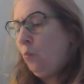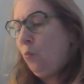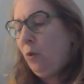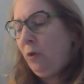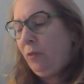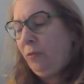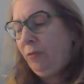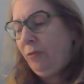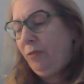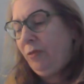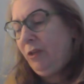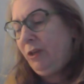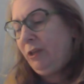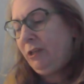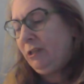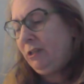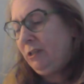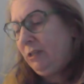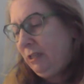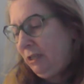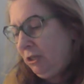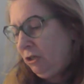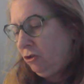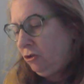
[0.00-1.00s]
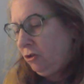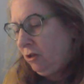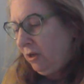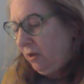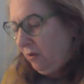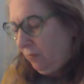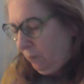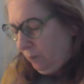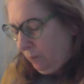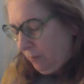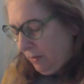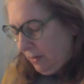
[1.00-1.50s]
with the teacher
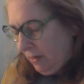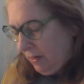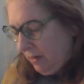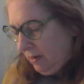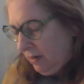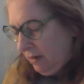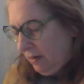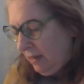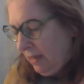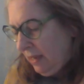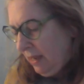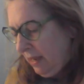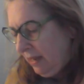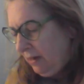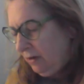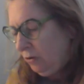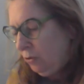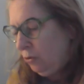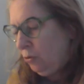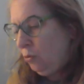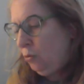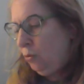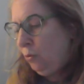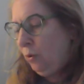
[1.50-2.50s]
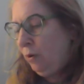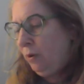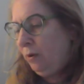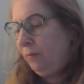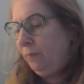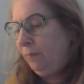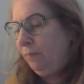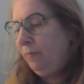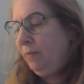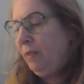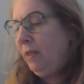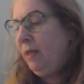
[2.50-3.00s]
gift being kettle
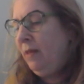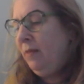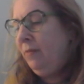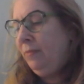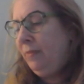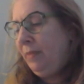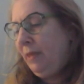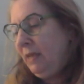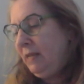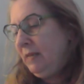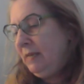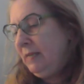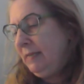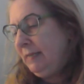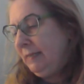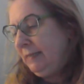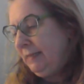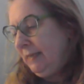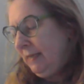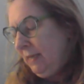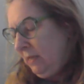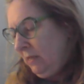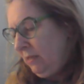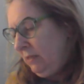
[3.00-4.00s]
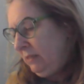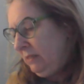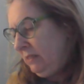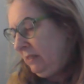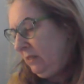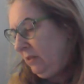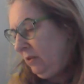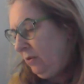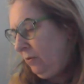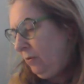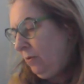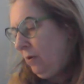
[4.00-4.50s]
corn. Then it tells
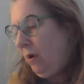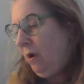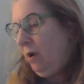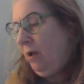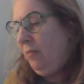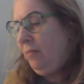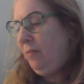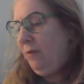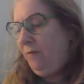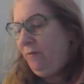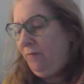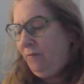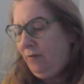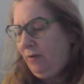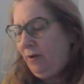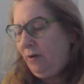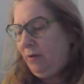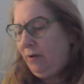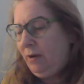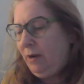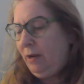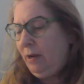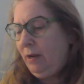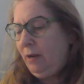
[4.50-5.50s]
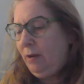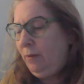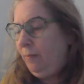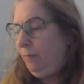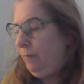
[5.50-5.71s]
you on the very